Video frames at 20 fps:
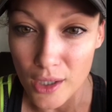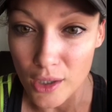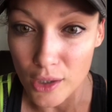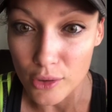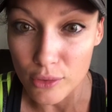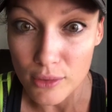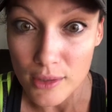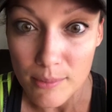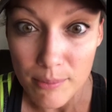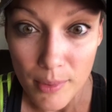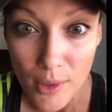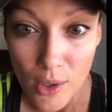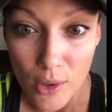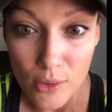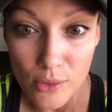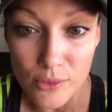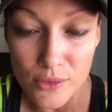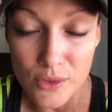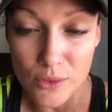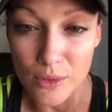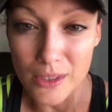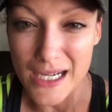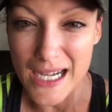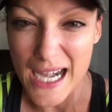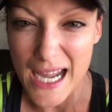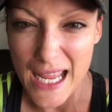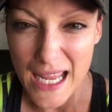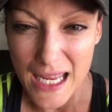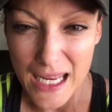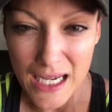are creepos or
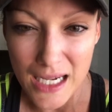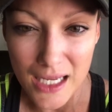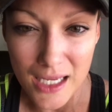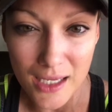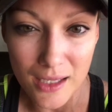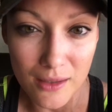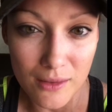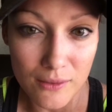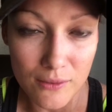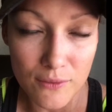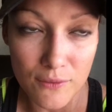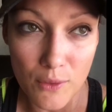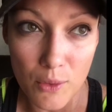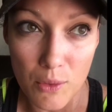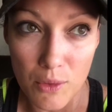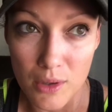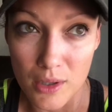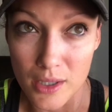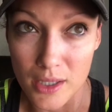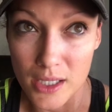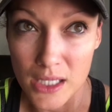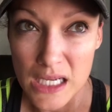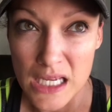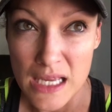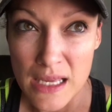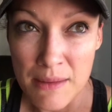negative or